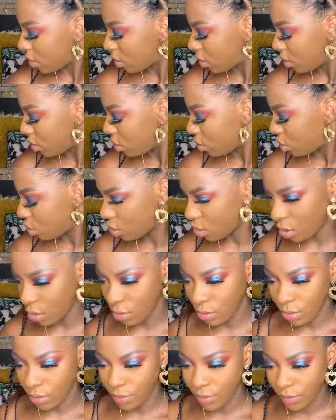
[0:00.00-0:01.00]

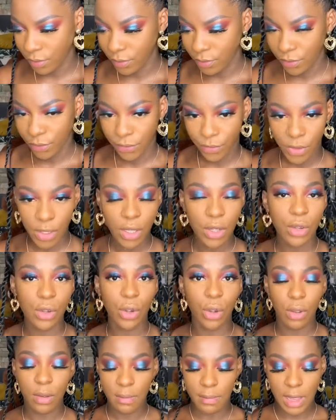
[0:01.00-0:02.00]
So
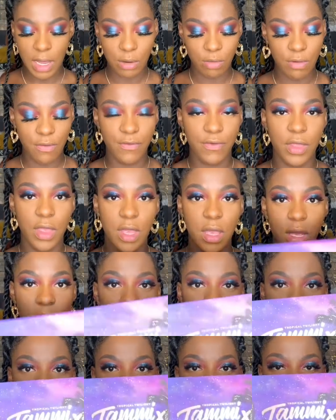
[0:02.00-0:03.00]
going back with
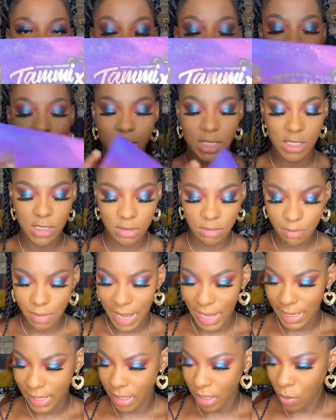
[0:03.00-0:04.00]
the Tammy's
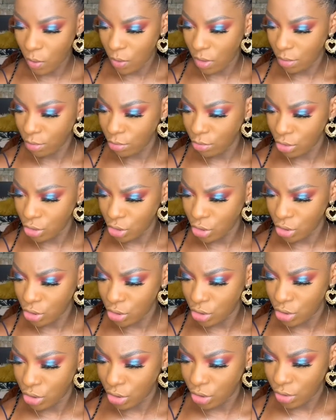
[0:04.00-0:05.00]
palette, what I'm going to
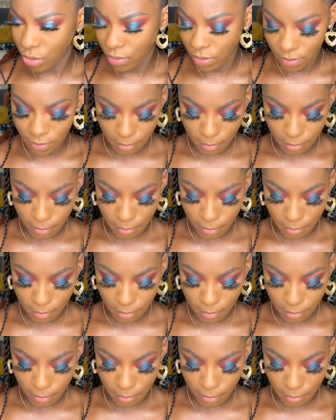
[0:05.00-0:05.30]
do